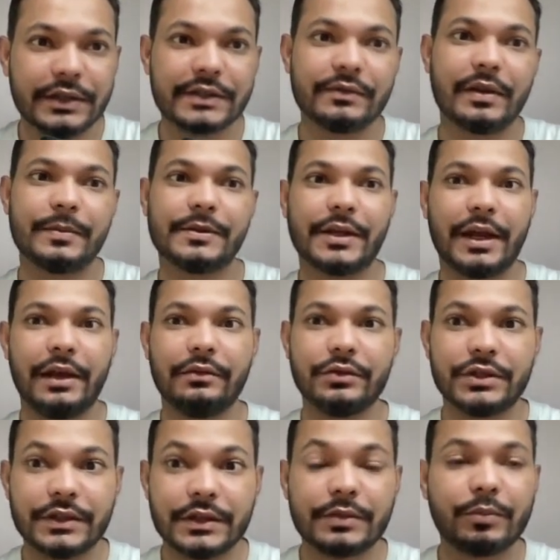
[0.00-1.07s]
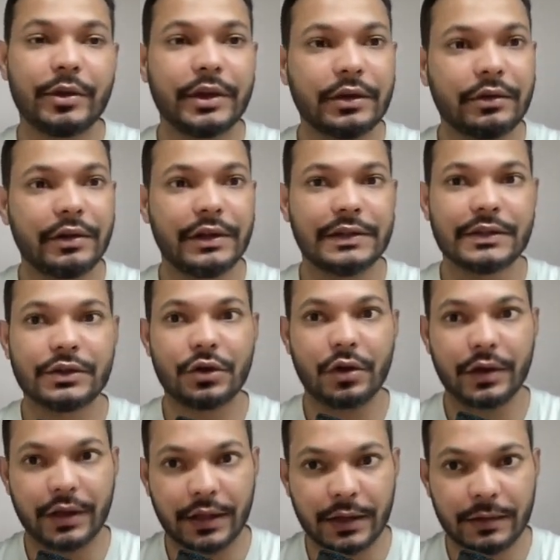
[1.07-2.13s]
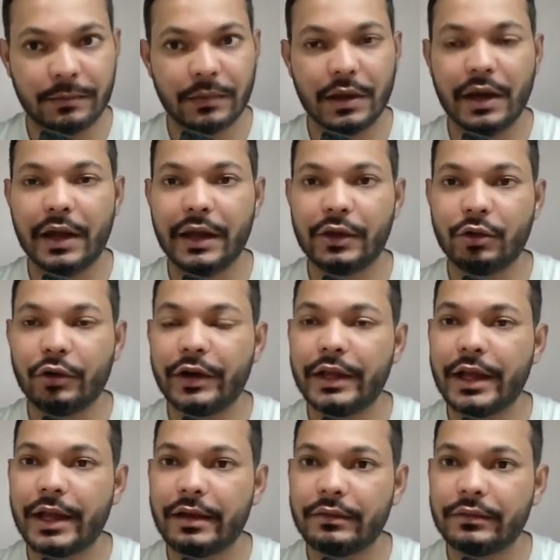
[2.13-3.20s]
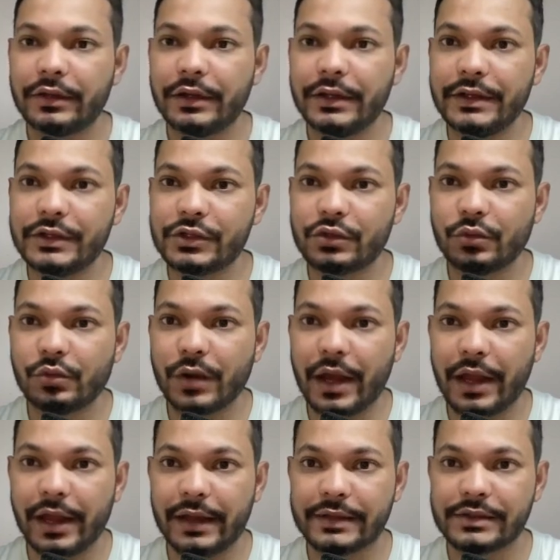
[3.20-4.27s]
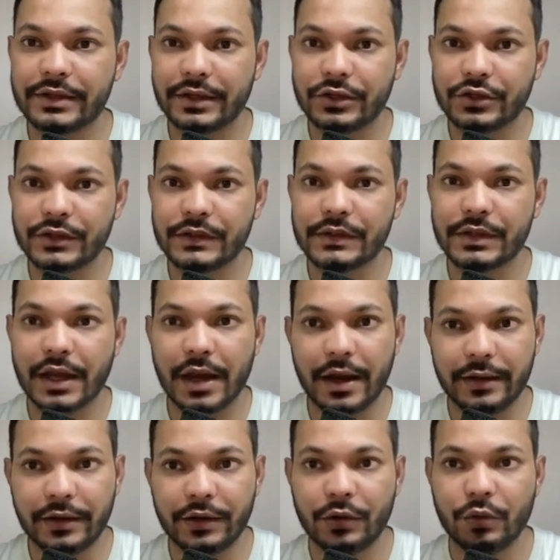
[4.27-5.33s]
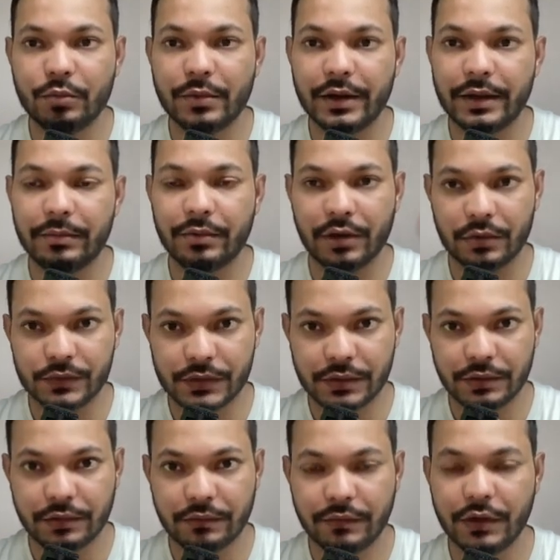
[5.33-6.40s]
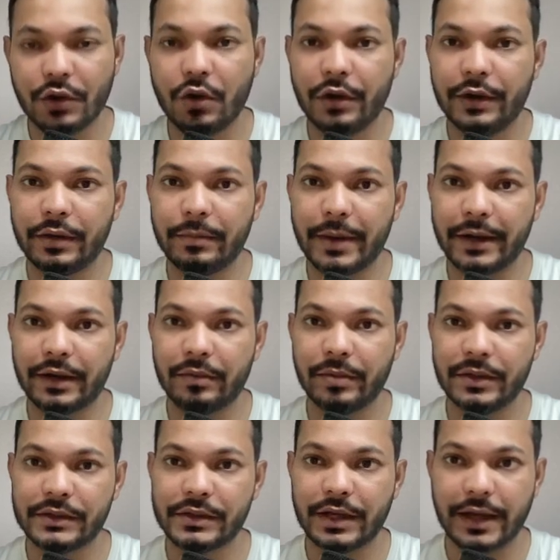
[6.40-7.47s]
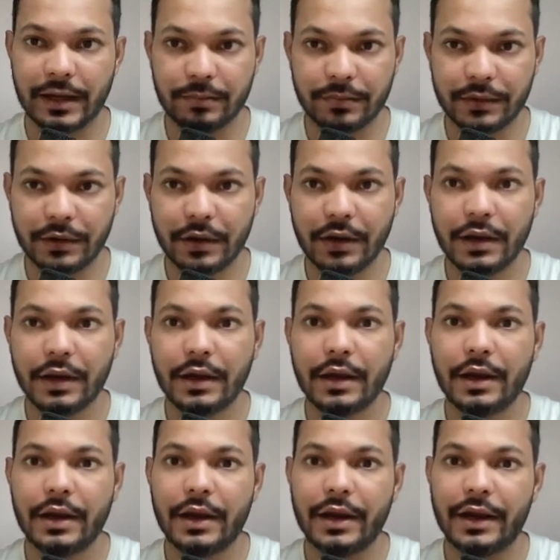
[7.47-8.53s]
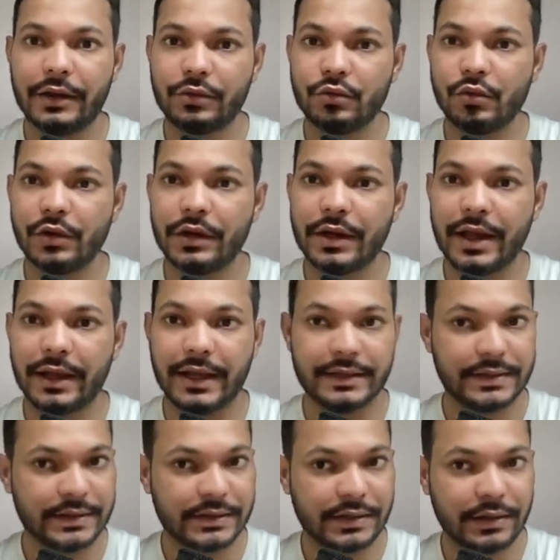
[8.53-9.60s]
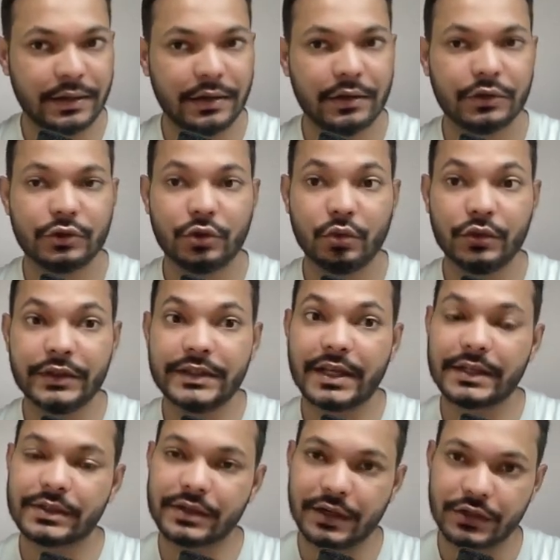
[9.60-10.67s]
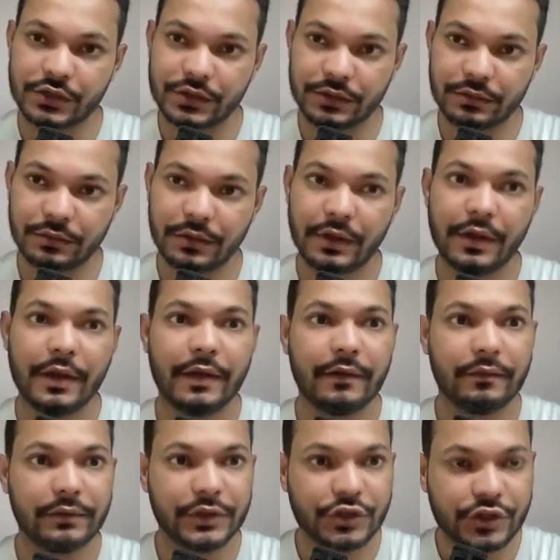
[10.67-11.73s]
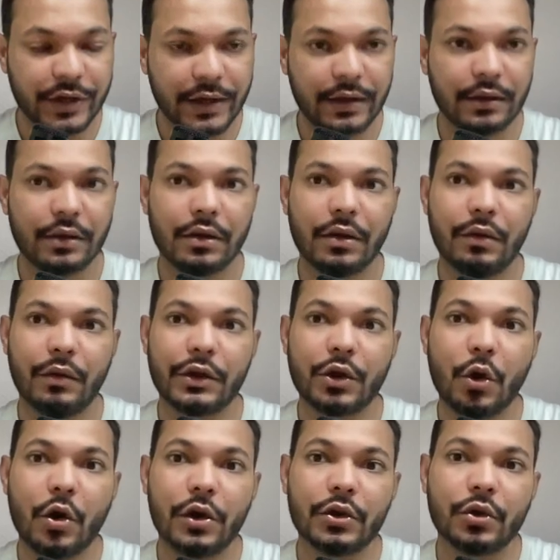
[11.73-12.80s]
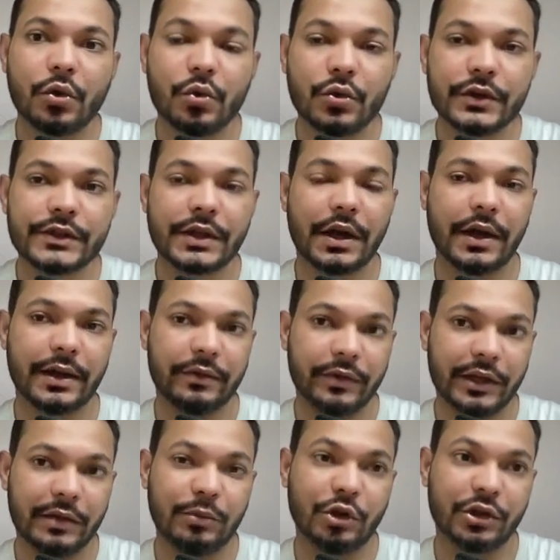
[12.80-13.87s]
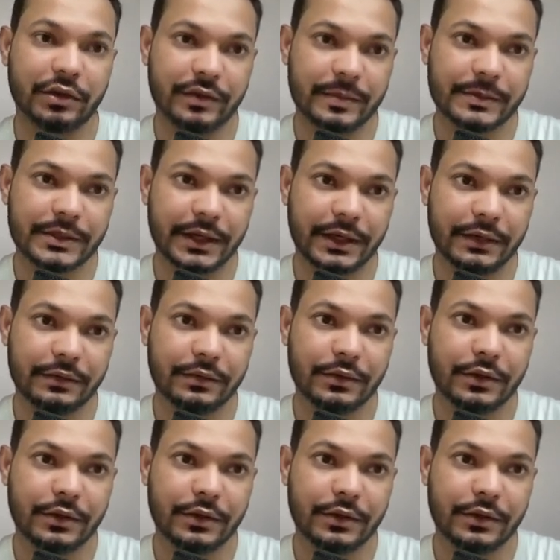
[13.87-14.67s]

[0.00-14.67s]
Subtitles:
this website, which is springtrails.in. I already have these 2 extensions added to my browser. We call it Meta Pixel Helper and Google Tag Assistant. Through this extension, we check what all codes are available on the website.